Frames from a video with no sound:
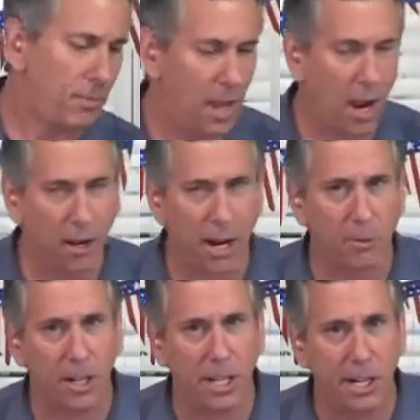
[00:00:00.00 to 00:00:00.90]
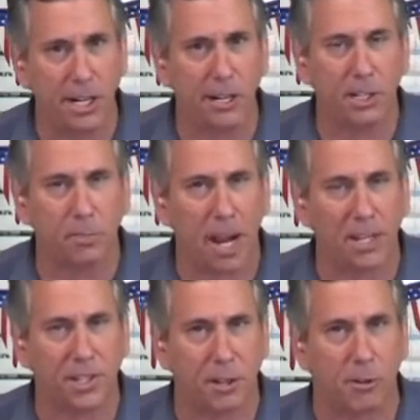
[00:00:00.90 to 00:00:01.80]
All right, well, here is my
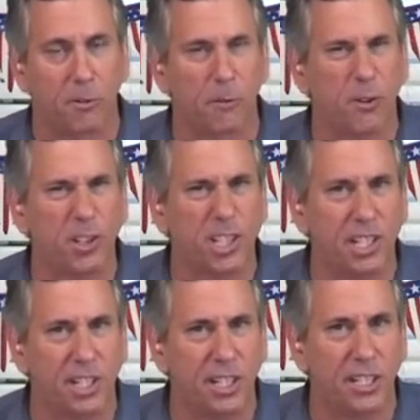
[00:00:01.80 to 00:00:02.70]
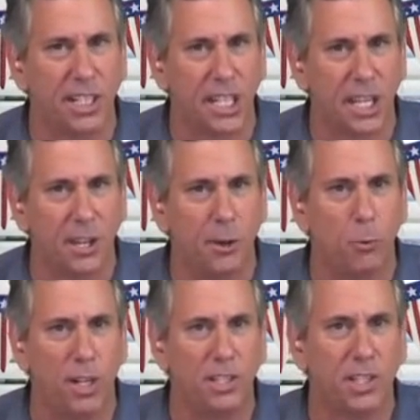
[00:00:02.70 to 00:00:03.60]
secret versatility. You
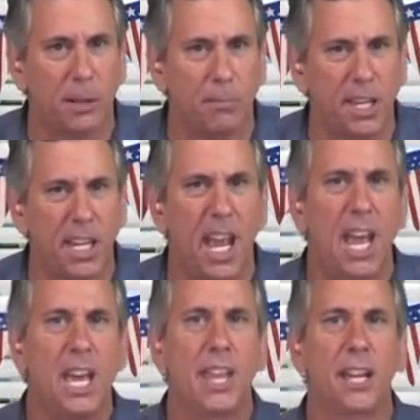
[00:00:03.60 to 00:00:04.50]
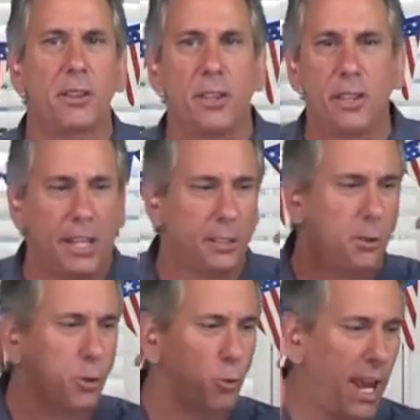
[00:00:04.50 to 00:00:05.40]
want something that is
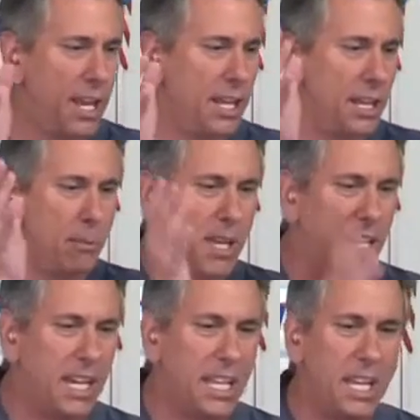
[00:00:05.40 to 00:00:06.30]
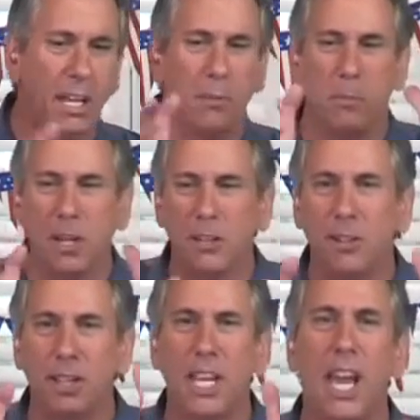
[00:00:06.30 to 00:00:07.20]
great in the beginning, in the
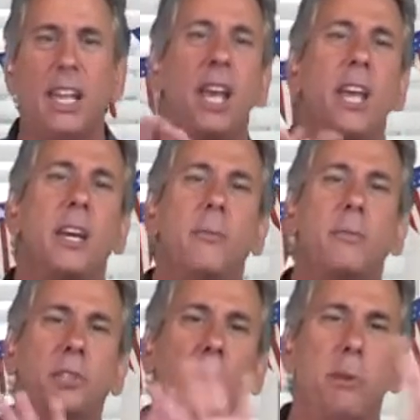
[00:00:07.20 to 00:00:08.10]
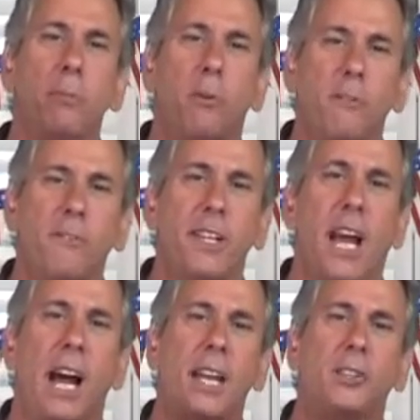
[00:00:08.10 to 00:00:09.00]
middle, in the end, something perfect.
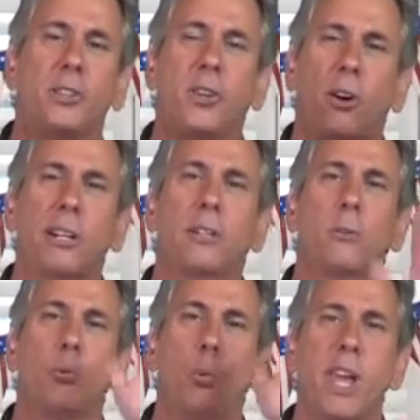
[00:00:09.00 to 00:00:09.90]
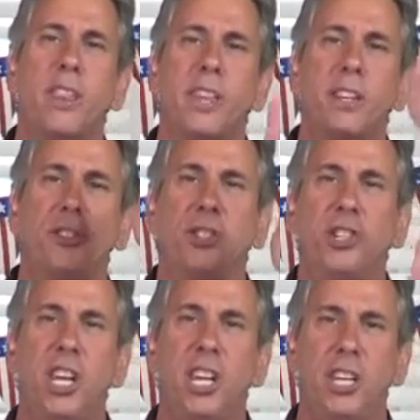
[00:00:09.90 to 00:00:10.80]
I start with
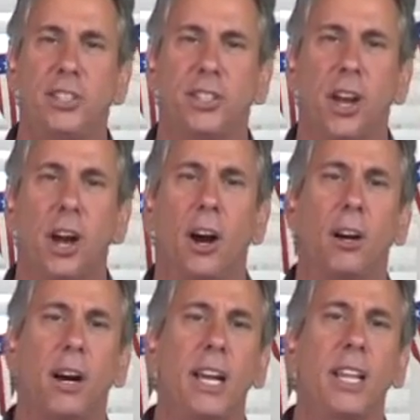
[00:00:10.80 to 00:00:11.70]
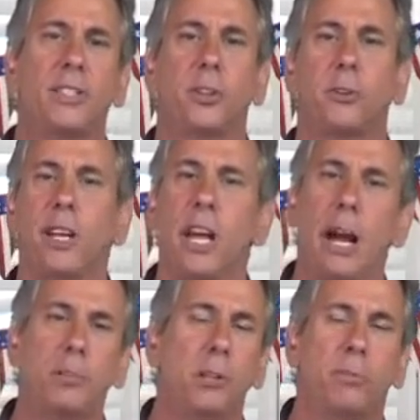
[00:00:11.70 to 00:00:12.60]
cheese. All right, it's a great
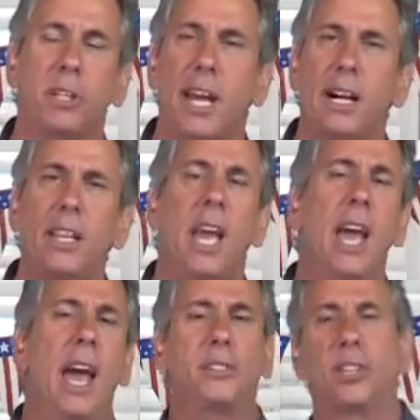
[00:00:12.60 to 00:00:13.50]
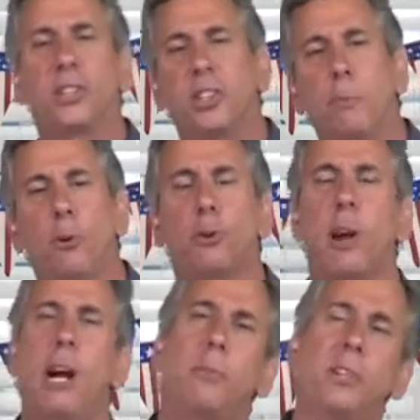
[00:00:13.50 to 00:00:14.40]
option to put out as a simple
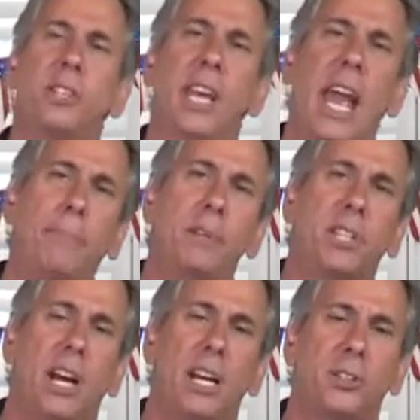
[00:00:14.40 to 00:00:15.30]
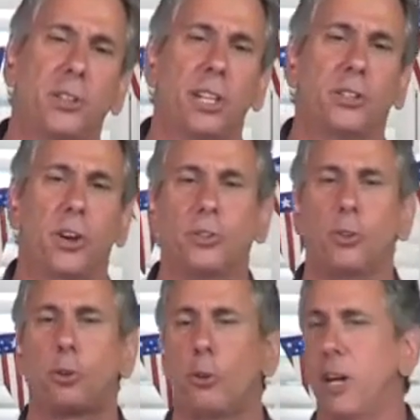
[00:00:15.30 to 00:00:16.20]
crowd pleasing appetizer. It's
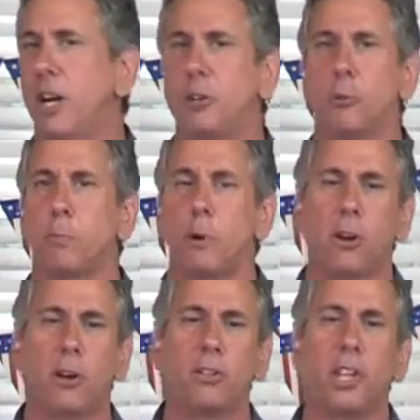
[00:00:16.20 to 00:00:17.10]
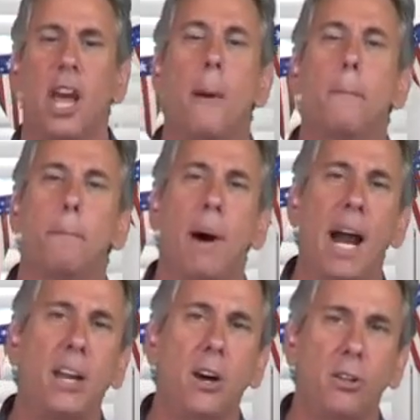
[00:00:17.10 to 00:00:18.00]
also great on your burgers.
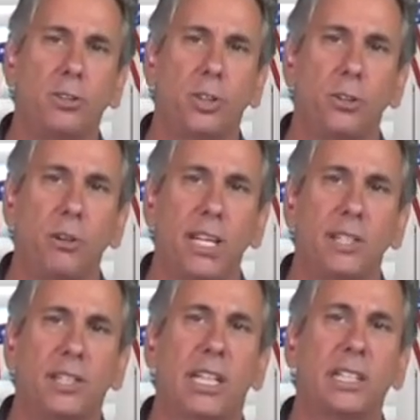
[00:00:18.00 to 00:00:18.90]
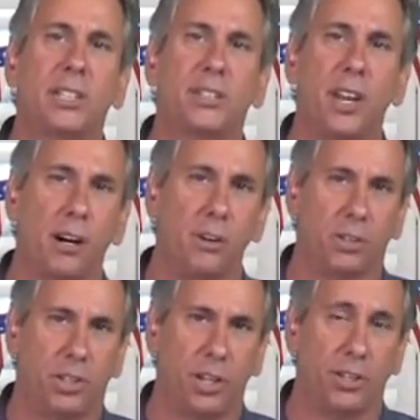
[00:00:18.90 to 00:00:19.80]
My go to is Castello
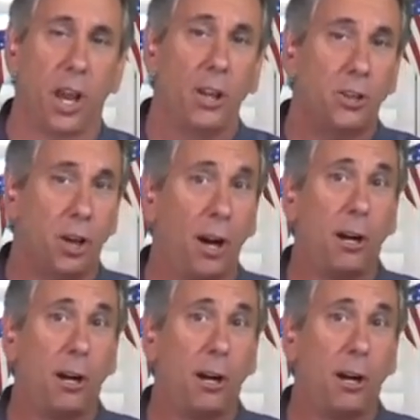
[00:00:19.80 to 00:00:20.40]
cheese. Talk